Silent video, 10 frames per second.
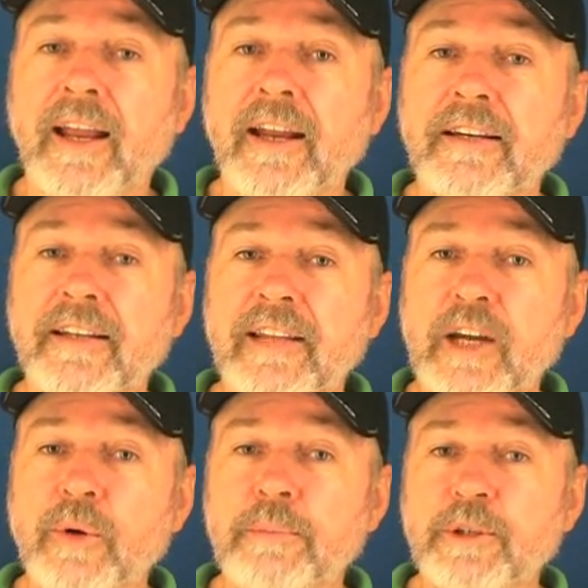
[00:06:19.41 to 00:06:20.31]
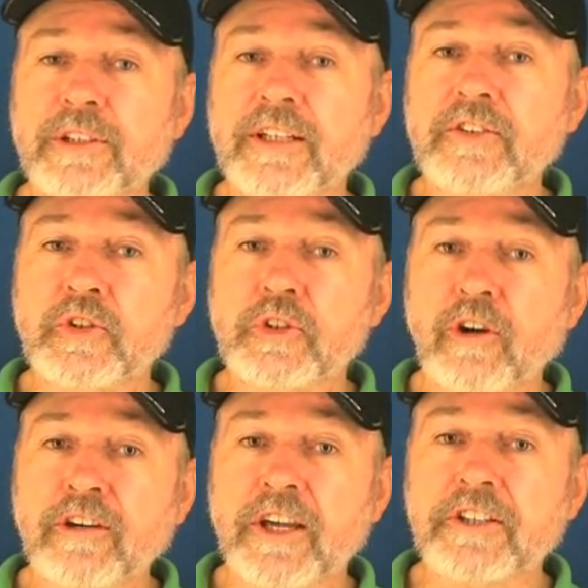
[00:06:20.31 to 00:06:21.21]
And they were put
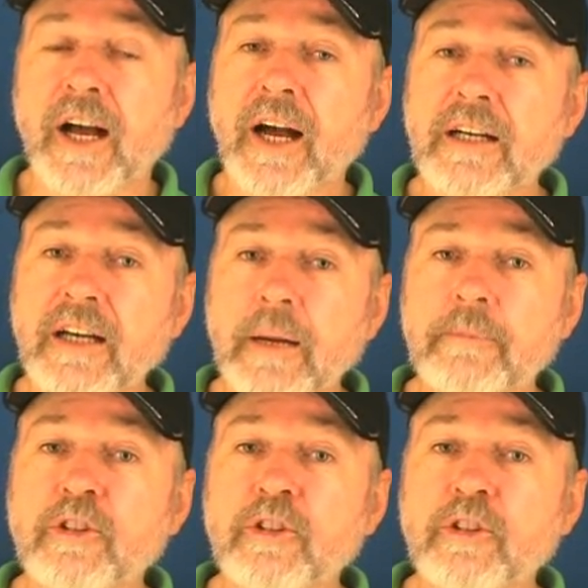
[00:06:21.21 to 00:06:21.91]
in stockings hung